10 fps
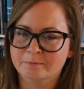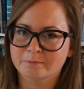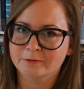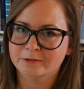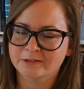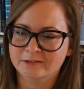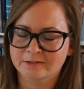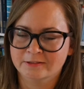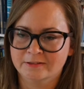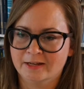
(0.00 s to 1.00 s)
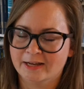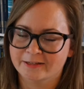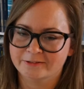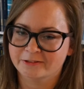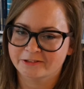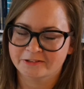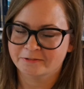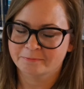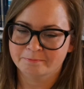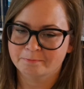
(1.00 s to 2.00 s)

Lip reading: books and just